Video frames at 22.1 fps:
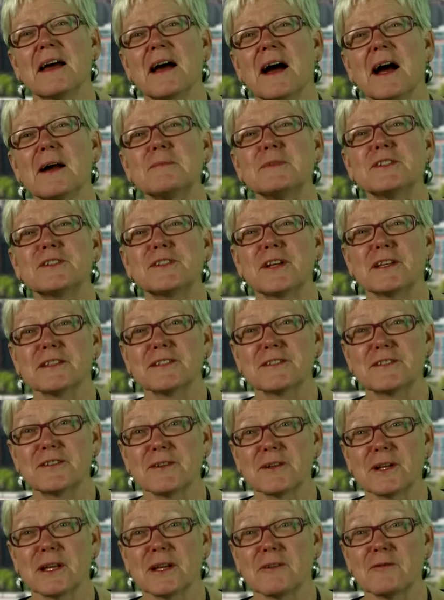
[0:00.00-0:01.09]
I'm Michelle
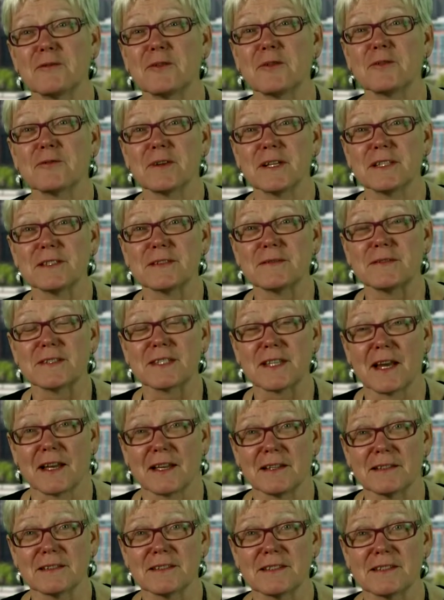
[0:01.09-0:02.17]
Sterling for Friends of
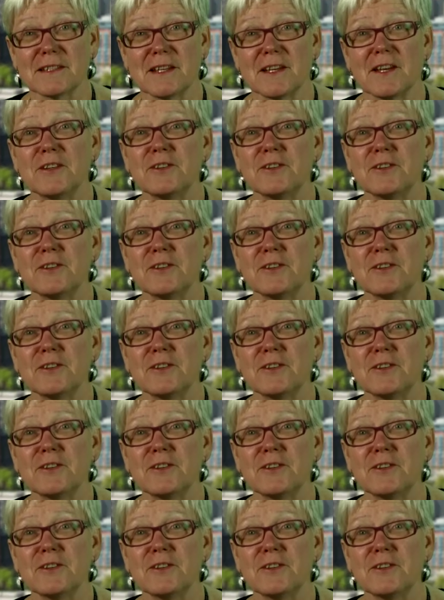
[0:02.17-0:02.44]
Science.